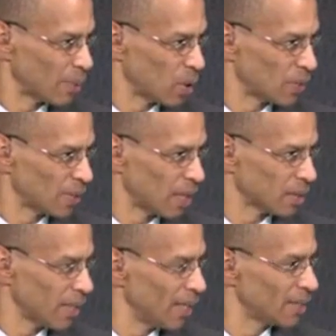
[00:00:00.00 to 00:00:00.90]
for
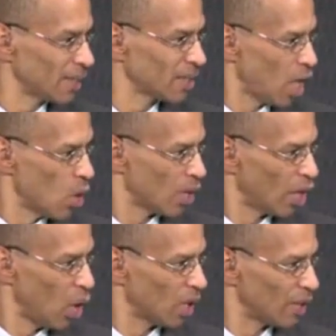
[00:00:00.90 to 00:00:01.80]
Delta is this
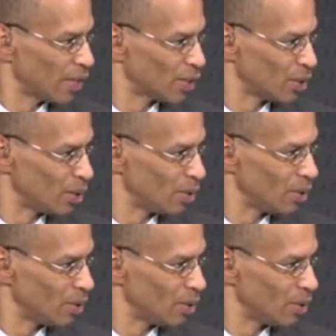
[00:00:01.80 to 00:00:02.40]
Coca-Cola issue. So